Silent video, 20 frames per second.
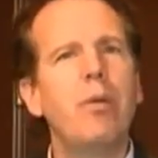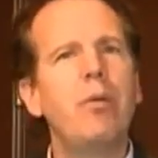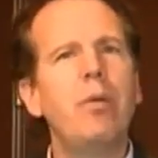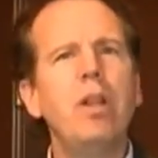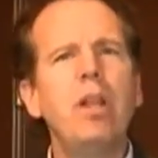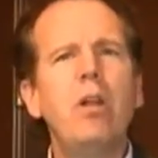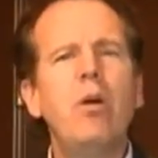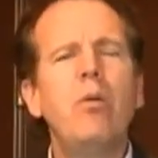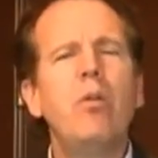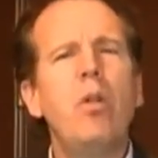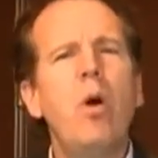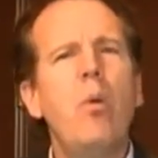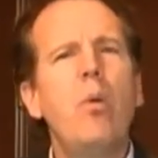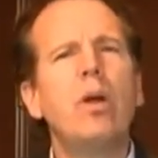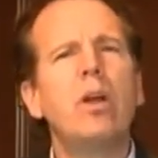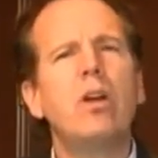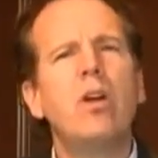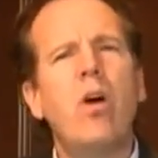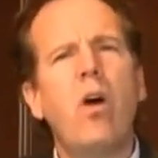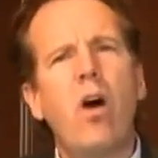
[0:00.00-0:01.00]
Now, we really don't know
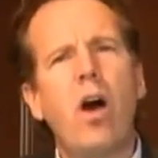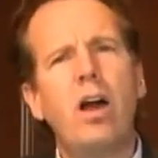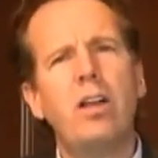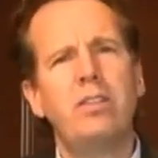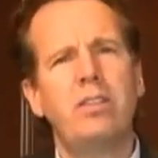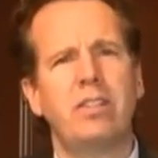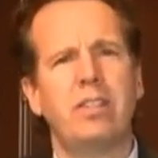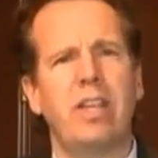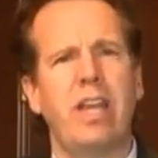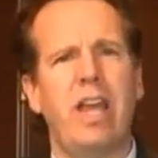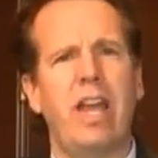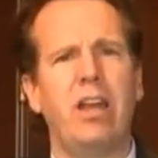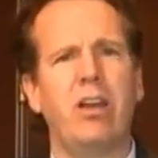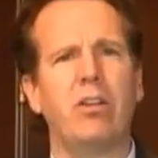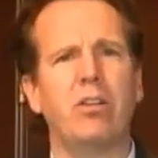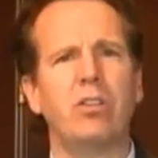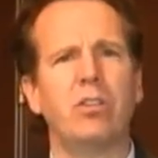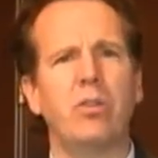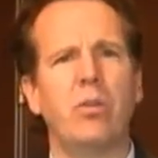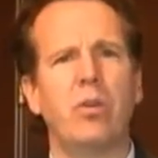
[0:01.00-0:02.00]
what causes
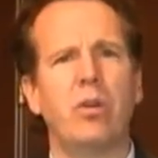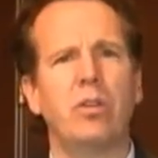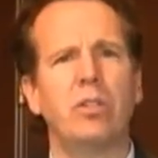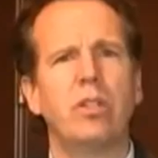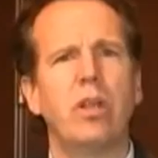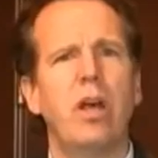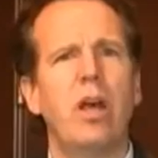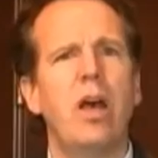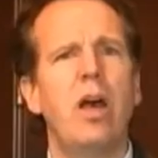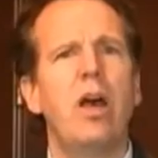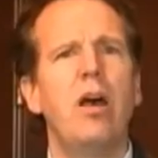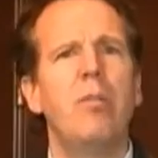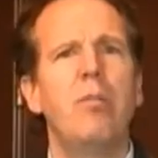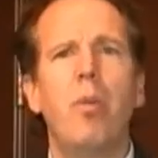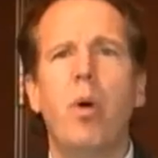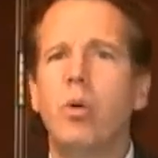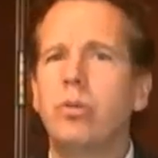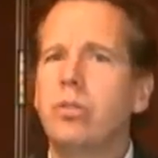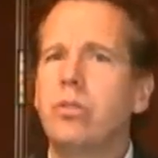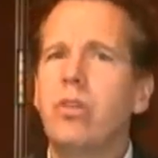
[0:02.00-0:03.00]
canker sores.
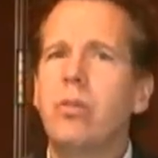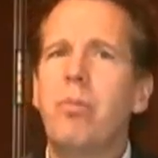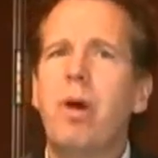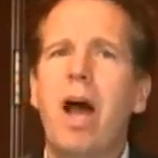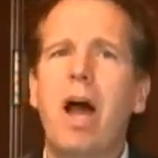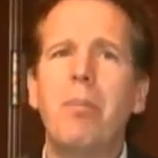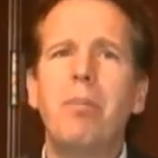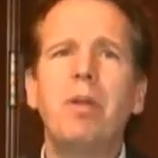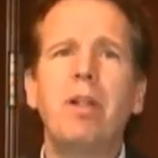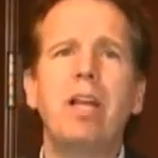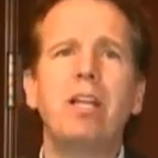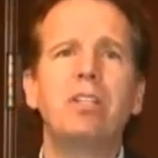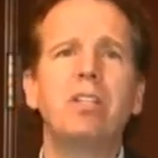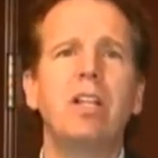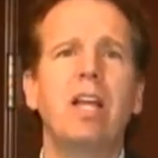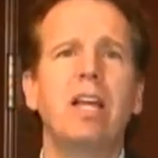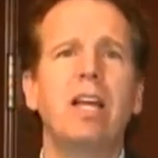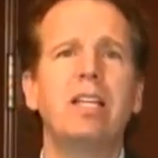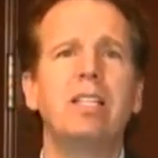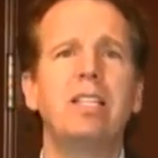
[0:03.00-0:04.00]
Most of the
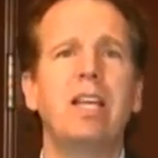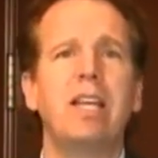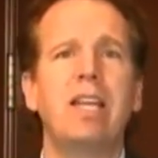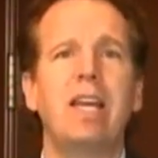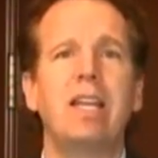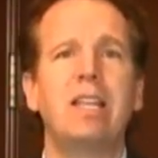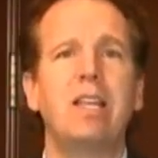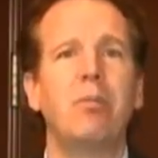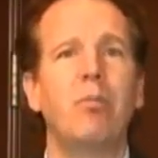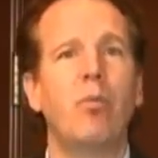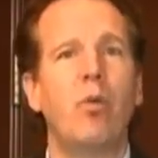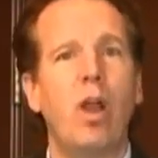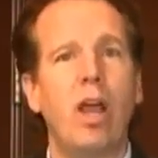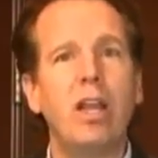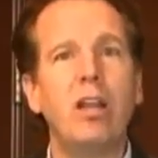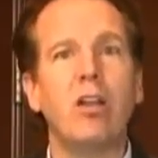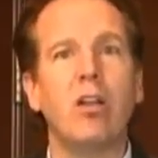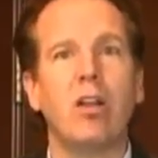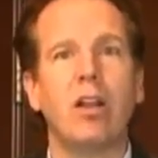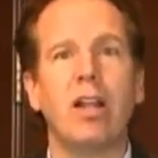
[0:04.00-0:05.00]
population, like I said, get them
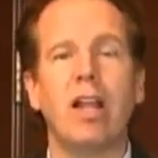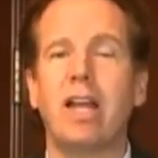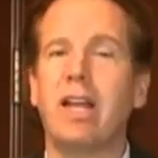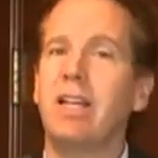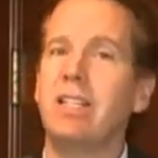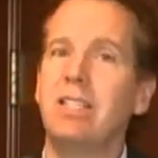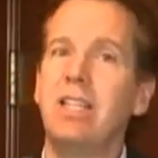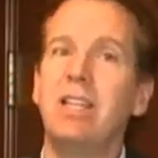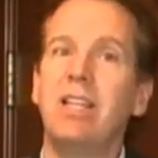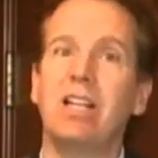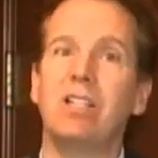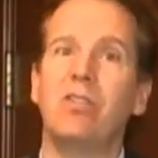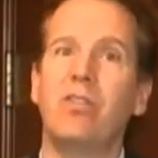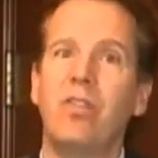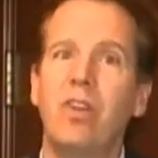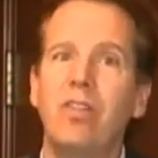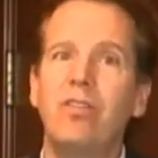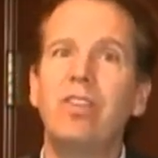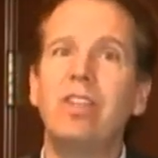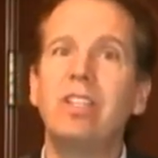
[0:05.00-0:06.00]
regularly. Like I said,
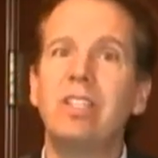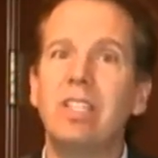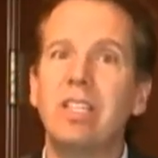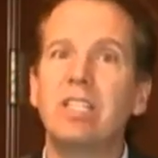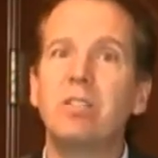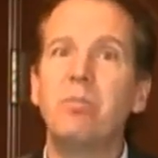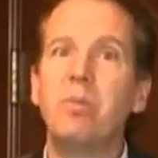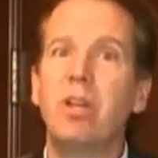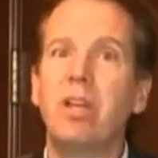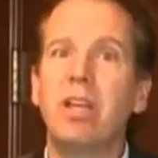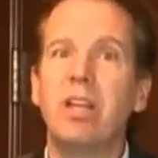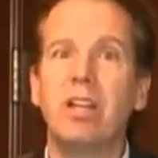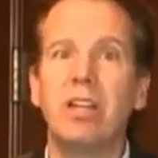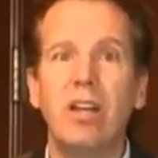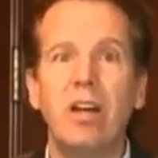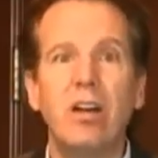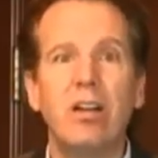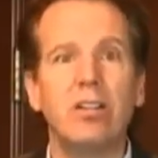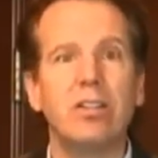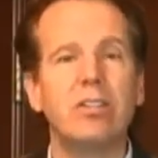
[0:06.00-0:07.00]
that's 56 million
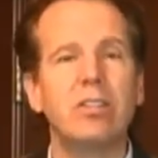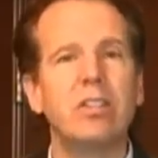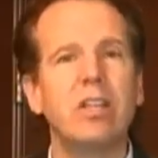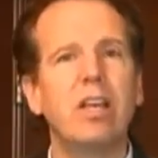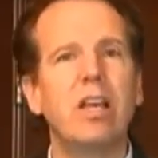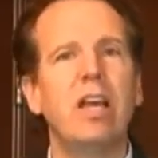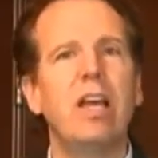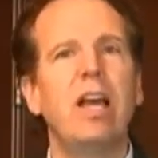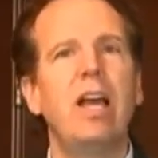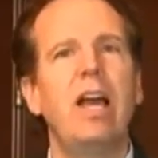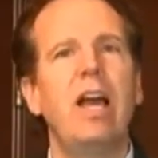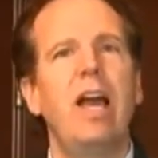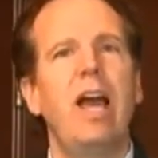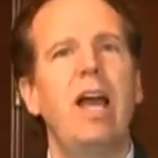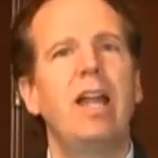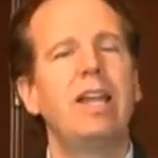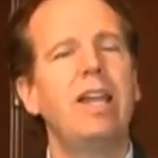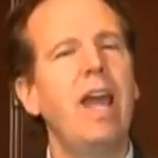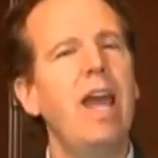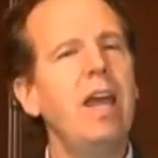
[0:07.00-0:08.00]
adults.
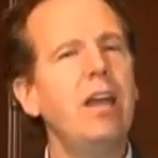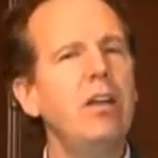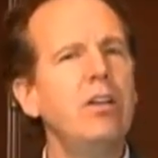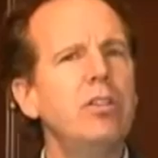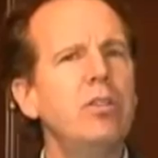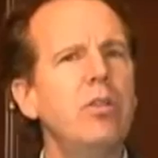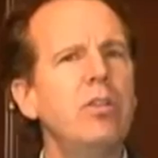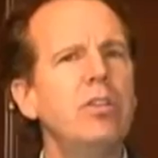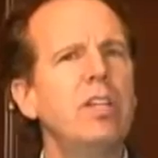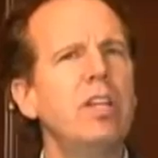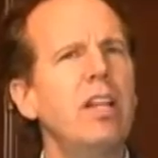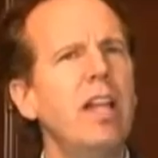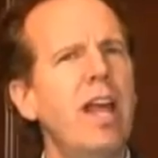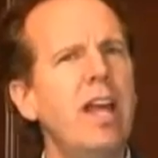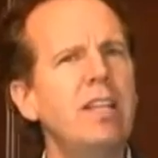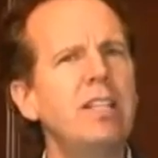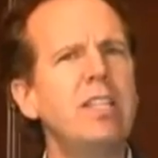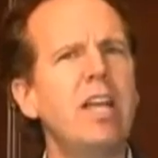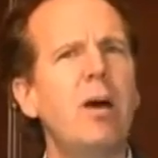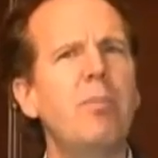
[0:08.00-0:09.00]
And canker sores can
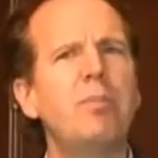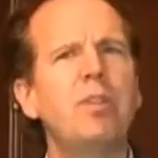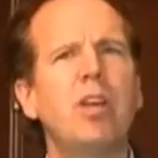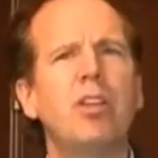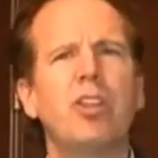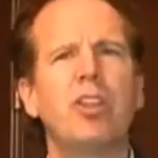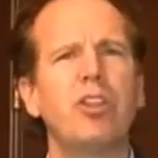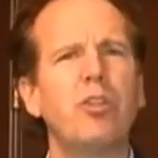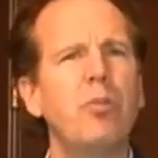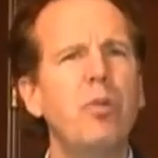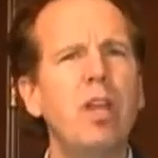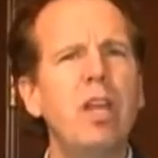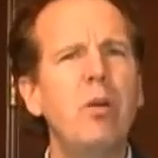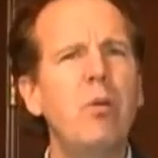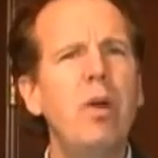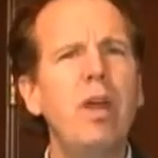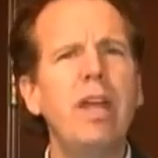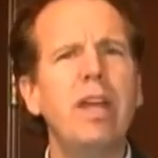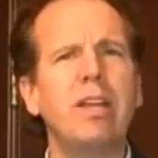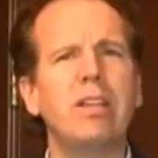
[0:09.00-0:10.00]
last up to
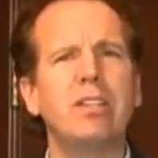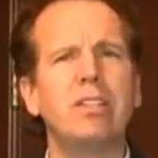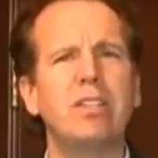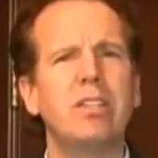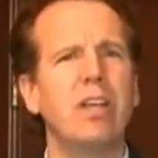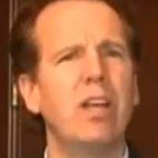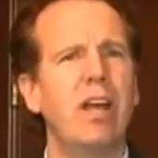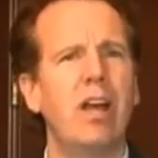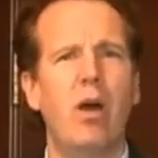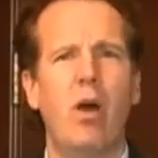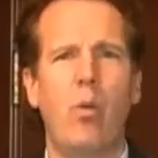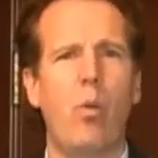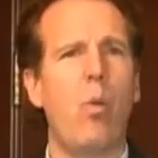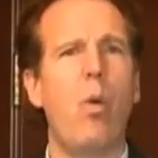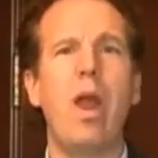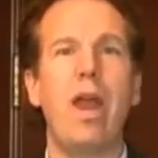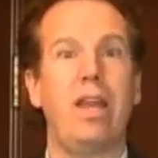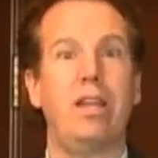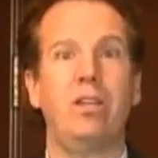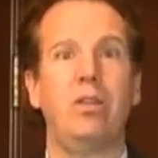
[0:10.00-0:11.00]
3 weeks.
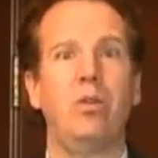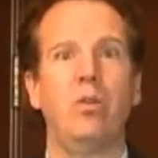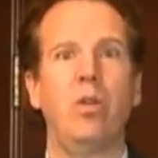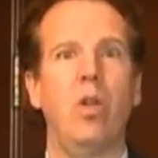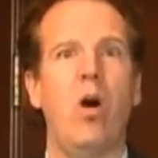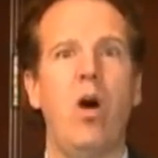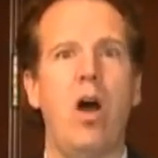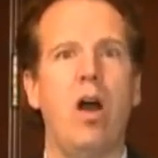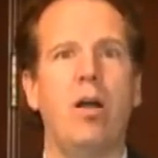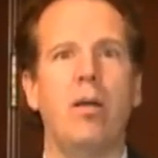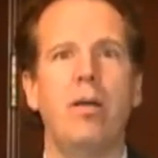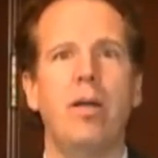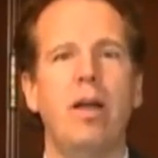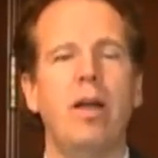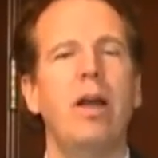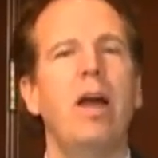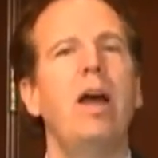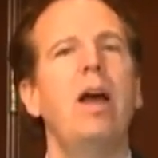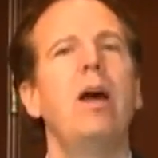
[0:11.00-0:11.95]
Way too long.